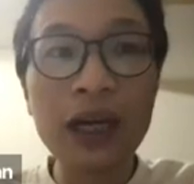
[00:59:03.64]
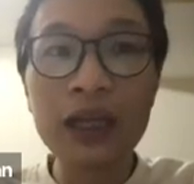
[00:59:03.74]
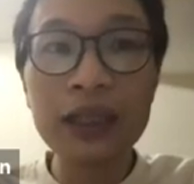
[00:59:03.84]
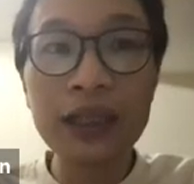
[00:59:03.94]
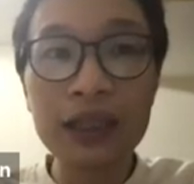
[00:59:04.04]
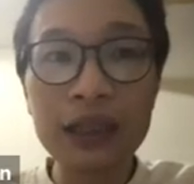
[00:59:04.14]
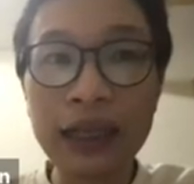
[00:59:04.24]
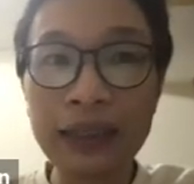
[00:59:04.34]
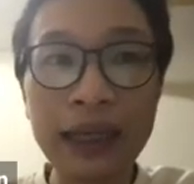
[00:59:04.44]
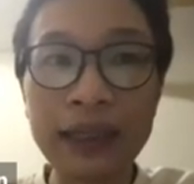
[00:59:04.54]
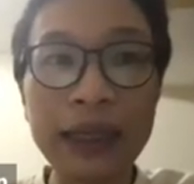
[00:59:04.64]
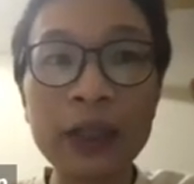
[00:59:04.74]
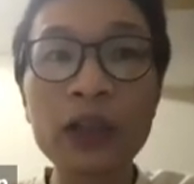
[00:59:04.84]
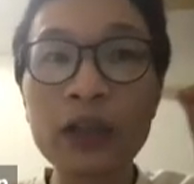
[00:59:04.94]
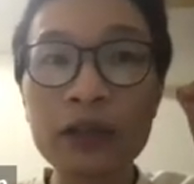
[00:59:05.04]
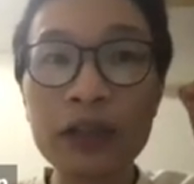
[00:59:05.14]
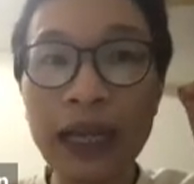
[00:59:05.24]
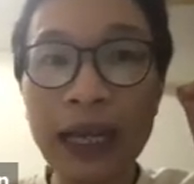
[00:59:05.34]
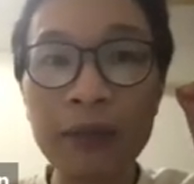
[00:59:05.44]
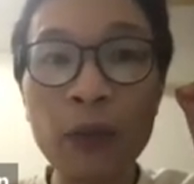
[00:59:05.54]
earlier, I don't know the
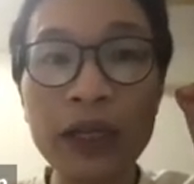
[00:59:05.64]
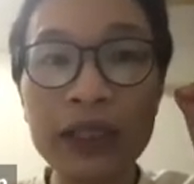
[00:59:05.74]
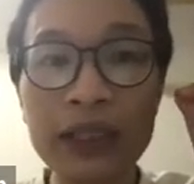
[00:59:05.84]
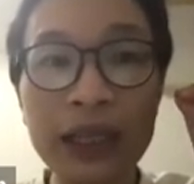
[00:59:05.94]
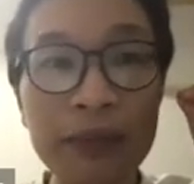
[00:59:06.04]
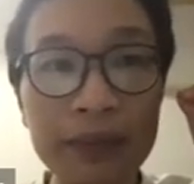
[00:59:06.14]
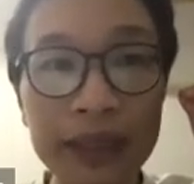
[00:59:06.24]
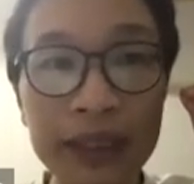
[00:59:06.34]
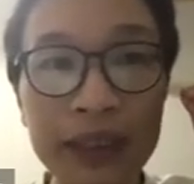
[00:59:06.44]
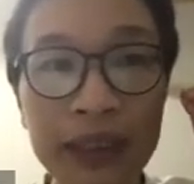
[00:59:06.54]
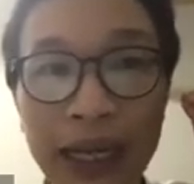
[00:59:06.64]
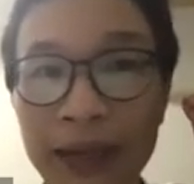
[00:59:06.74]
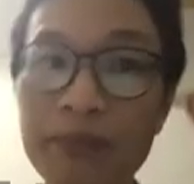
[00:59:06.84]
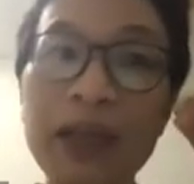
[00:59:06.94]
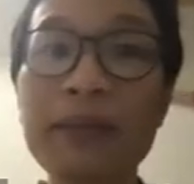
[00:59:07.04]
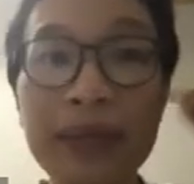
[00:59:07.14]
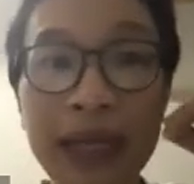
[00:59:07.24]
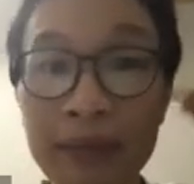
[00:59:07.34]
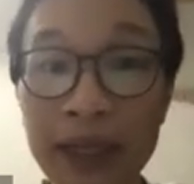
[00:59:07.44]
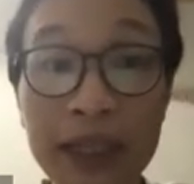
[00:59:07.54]
endpoints gamma B. I
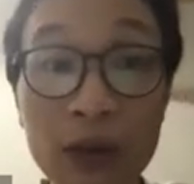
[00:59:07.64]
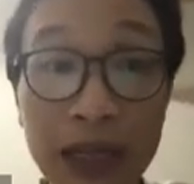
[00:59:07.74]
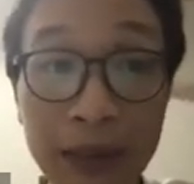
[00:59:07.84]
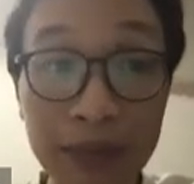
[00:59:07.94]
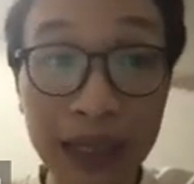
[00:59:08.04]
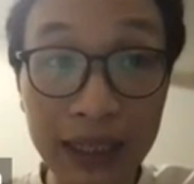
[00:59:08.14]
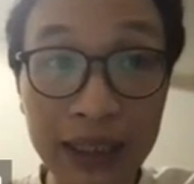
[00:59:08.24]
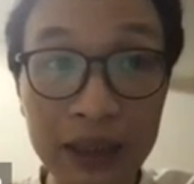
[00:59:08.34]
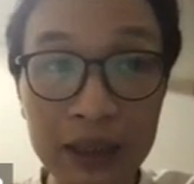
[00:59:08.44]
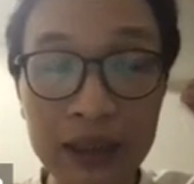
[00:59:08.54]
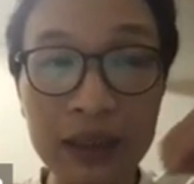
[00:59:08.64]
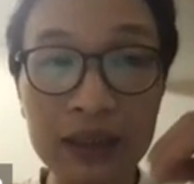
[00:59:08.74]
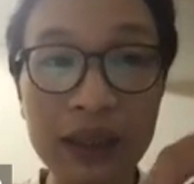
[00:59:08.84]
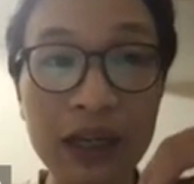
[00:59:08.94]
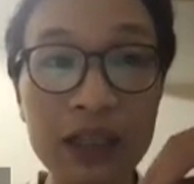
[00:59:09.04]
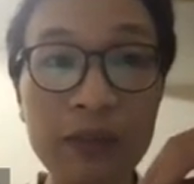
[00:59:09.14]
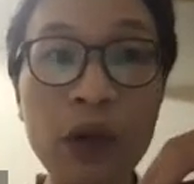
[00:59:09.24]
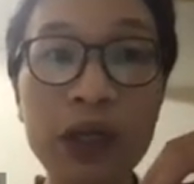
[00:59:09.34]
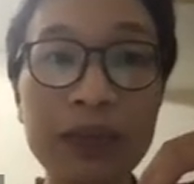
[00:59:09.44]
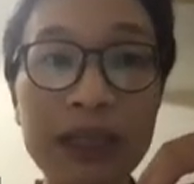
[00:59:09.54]
may know gamma A, the starting
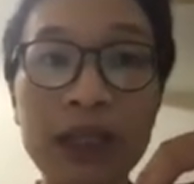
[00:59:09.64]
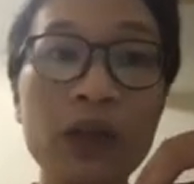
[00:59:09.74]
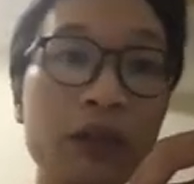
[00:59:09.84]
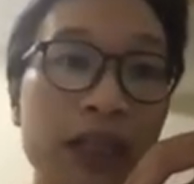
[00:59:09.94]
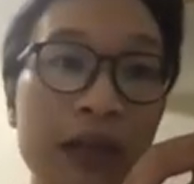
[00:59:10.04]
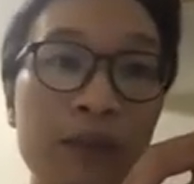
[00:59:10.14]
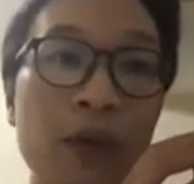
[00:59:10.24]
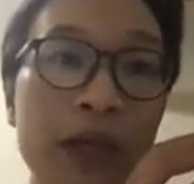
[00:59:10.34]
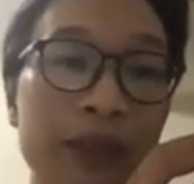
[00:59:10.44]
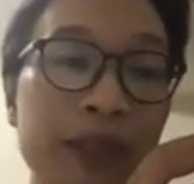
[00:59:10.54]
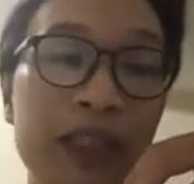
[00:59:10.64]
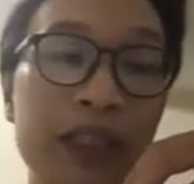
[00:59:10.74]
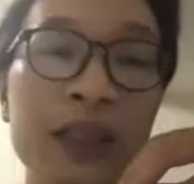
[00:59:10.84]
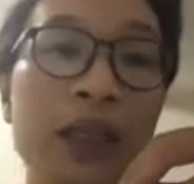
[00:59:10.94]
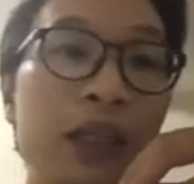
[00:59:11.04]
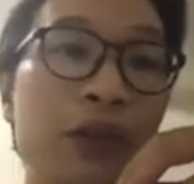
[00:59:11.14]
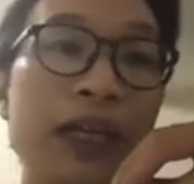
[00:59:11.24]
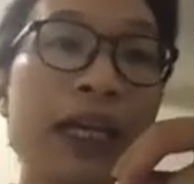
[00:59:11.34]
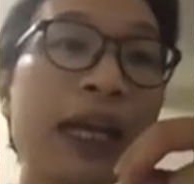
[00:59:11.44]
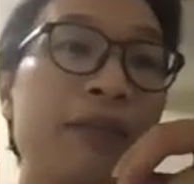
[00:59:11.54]
point, but I don't know the endpoint because you
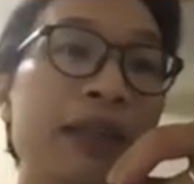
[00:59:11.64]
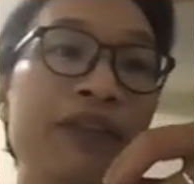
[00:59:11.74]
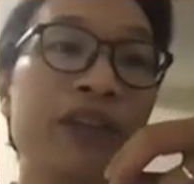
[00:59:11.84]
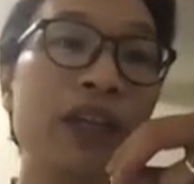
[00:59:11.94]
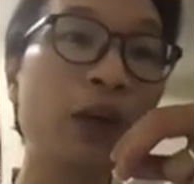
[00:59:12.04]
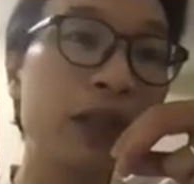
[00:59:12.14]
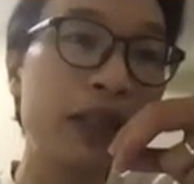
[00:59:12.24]
can have different